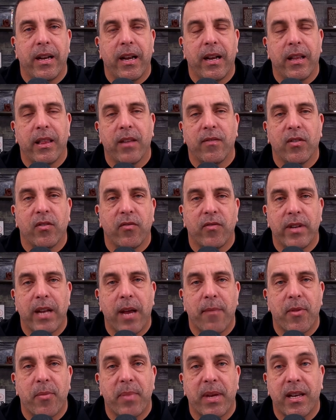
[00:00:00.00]
any level of
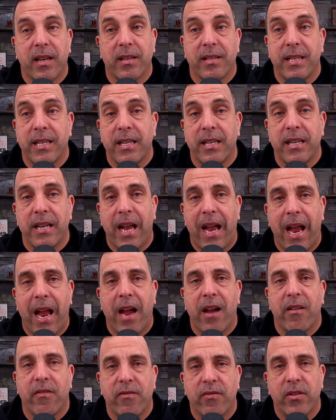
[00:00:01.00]
depth because he didn't
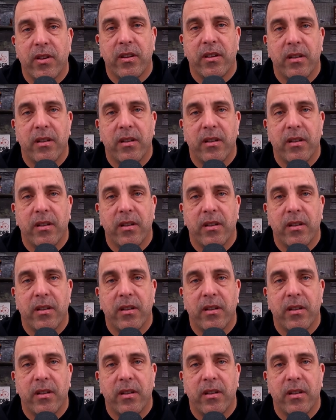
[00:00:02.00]
have